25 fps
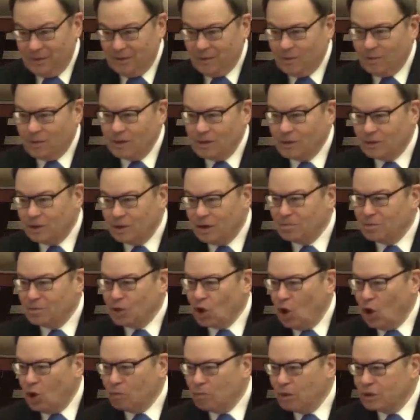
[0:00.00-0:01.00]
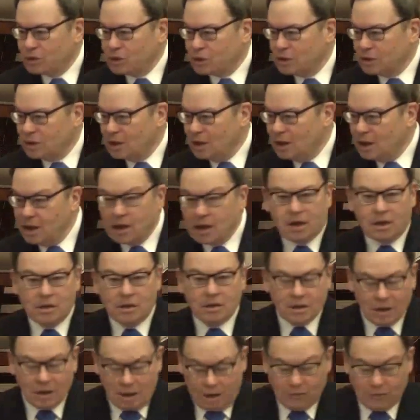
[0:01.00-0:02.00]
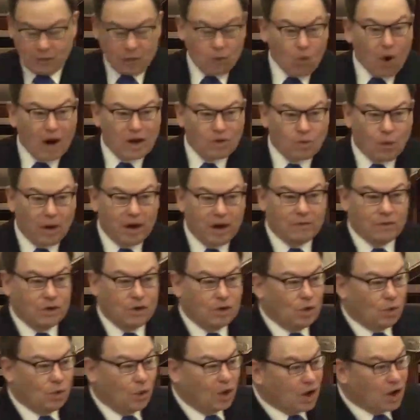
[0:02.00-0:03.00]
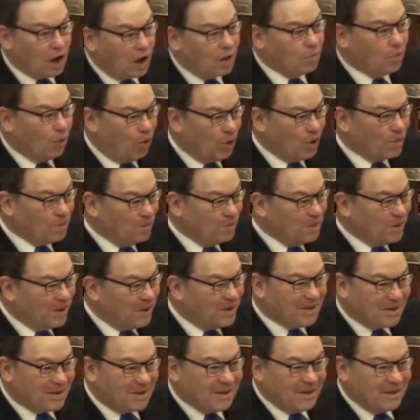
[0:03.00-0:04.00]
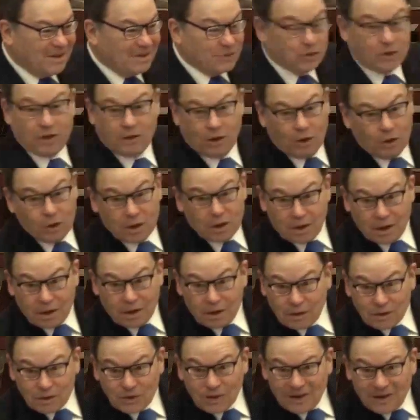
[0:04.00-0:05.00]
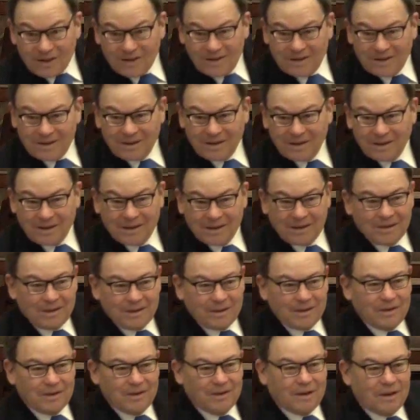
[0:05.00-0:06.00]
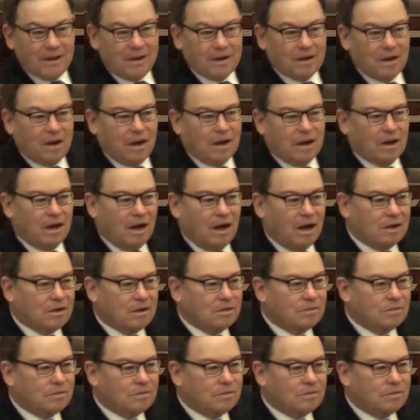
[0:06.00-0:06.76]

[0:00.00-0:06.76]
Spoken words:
Well, he took me almost to the end of the runway of the Newark airport. Said, here it is. I got out.